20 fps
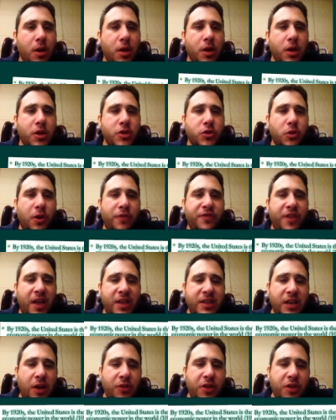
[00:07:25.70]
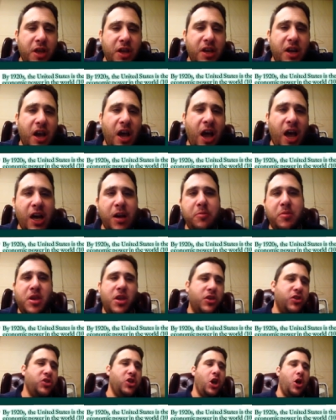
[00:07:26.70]
So if that's how the economy
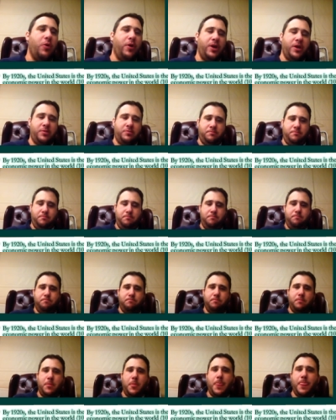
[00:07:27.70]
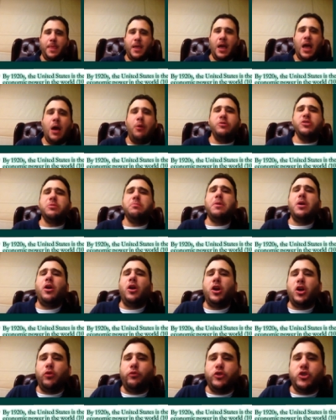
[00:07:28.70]
is going, how is
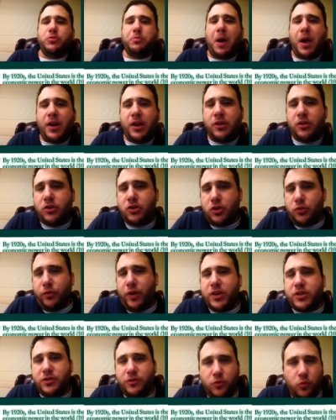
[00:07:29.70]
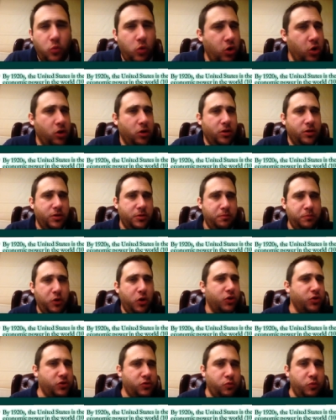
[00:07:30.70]
America responding to the rest of the world?
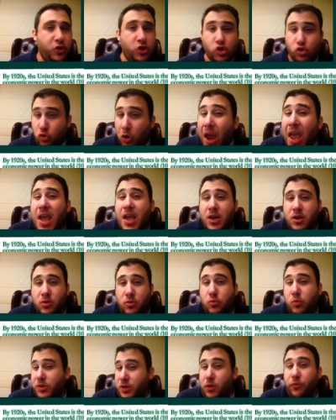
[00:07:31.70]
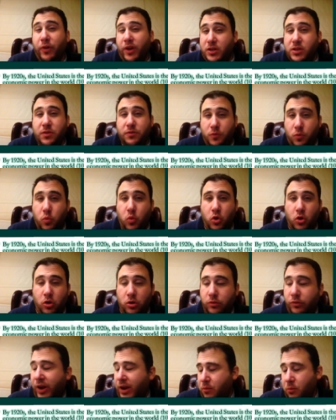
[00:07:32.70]
Because we trade with the rest of the world,
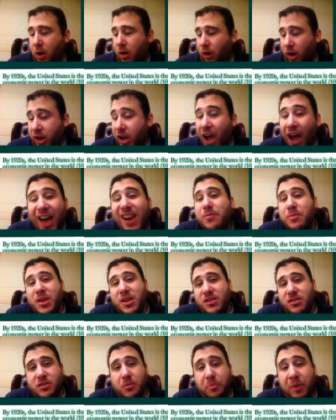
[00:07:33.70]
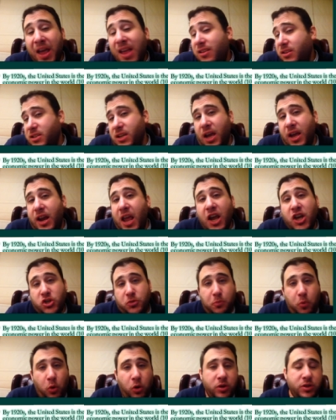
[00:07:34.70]
right? Our economy depends on
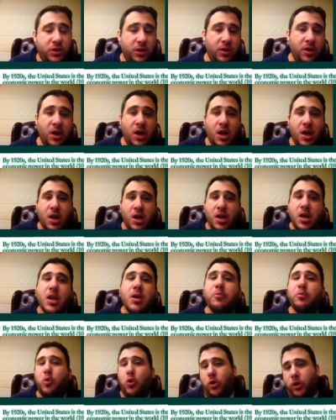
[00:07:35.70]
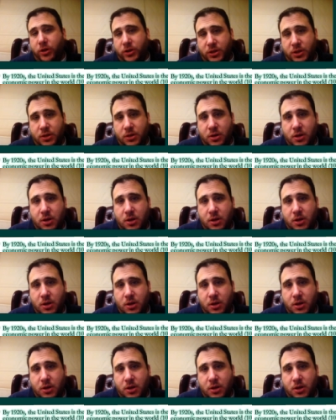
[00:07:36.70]
exports and imports.